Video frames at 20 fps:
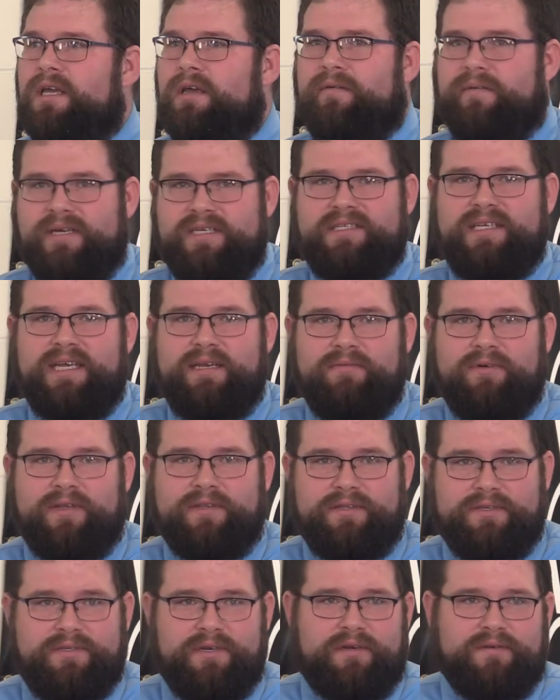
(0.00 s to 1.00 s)
and we seen what
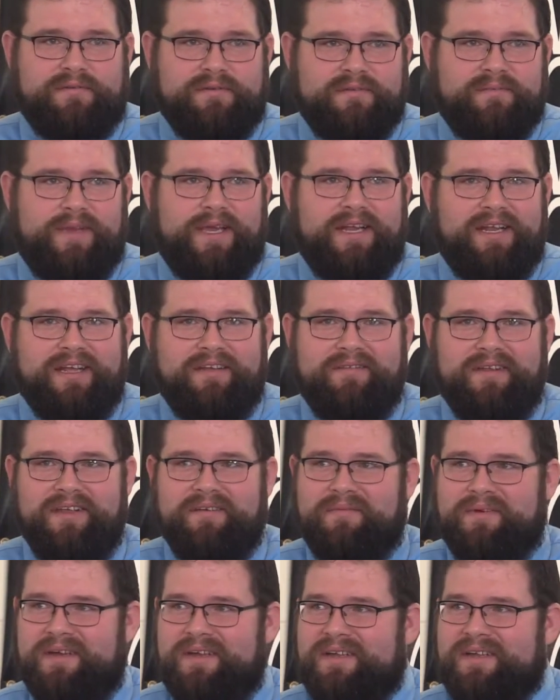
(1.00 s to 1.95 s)
the church was made of, didn't we?